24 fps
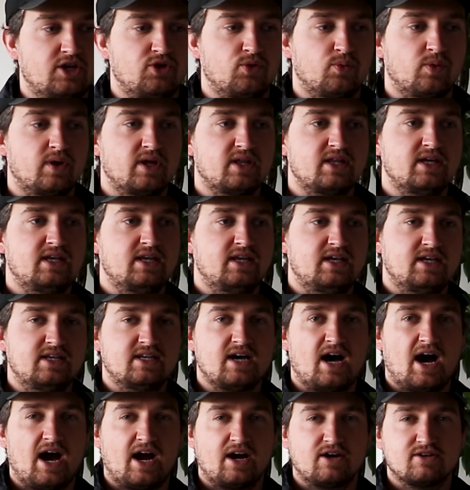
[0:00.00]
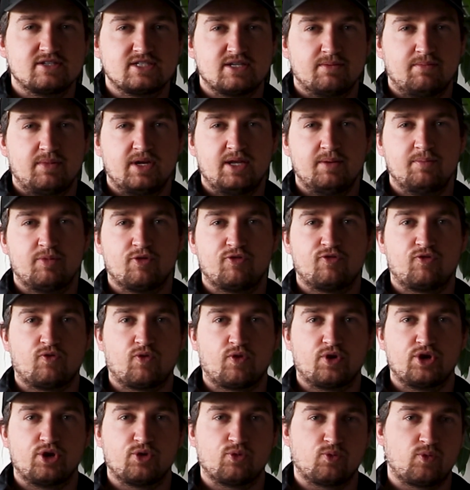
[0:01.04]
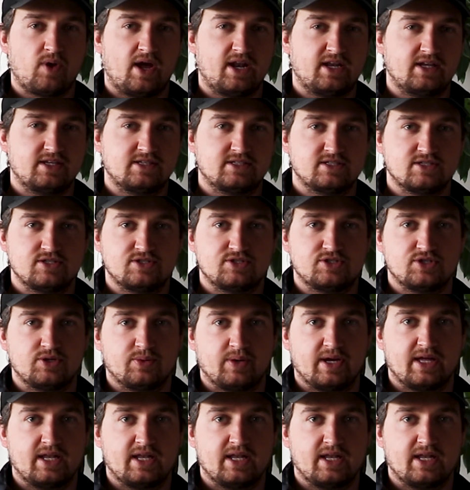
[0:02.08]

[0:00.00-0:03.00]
You really need to hire somebody before you're ready to do